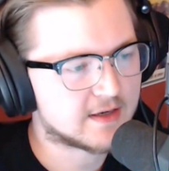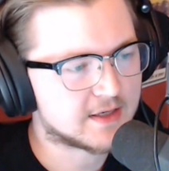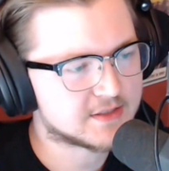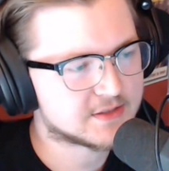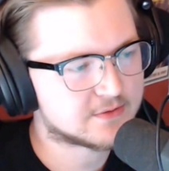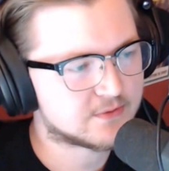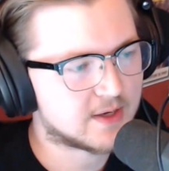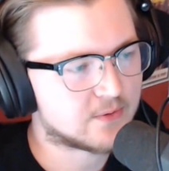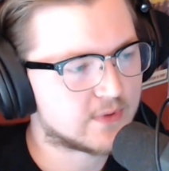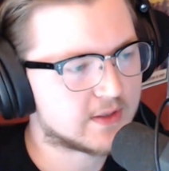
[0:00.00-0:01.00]
And
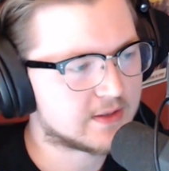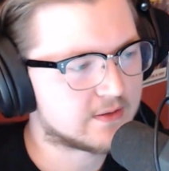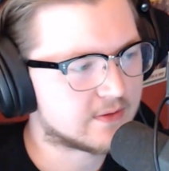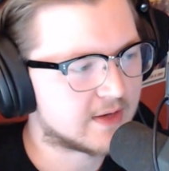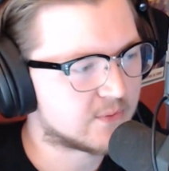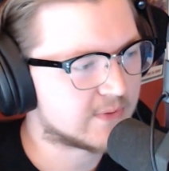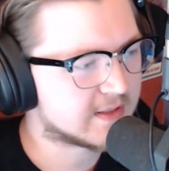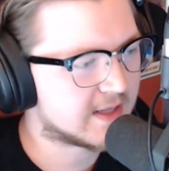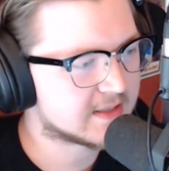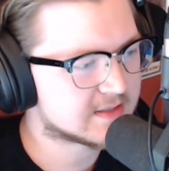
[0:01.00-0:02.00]
I
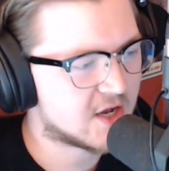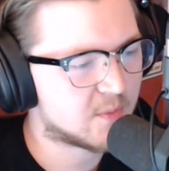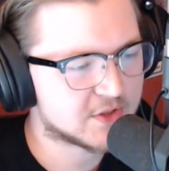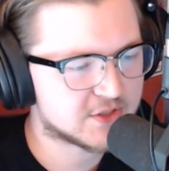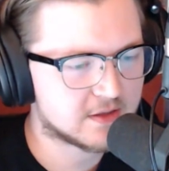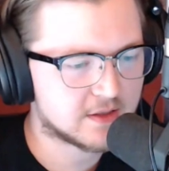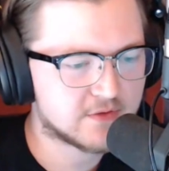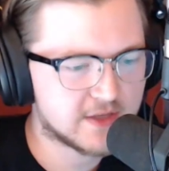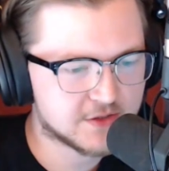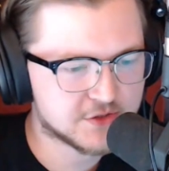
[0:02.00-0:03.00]
realized how much I
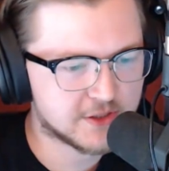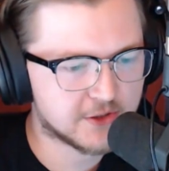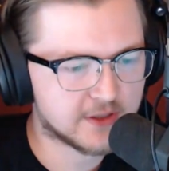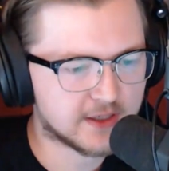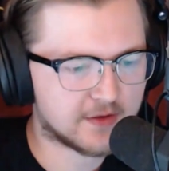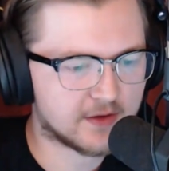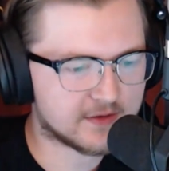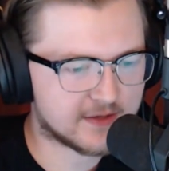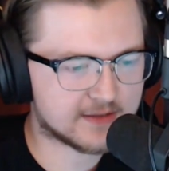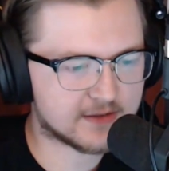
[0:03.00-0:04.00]
love the engineering and the
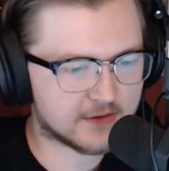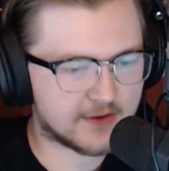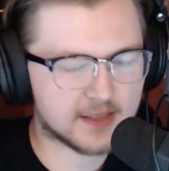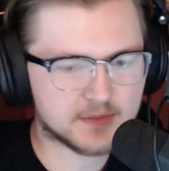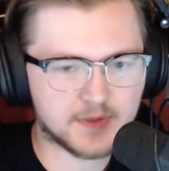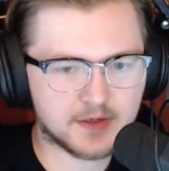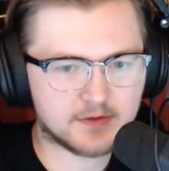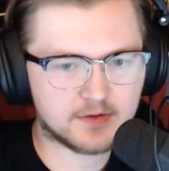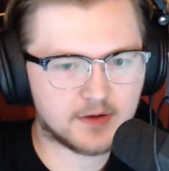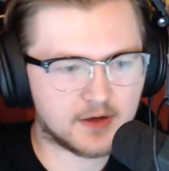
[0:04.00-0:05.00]
technical
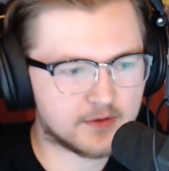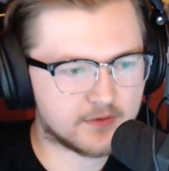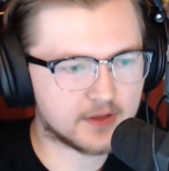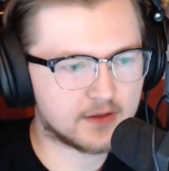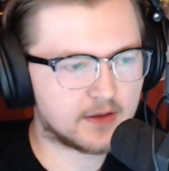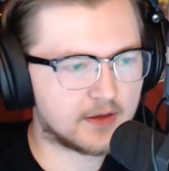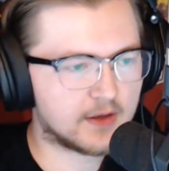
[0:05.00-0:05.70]
aspect of it.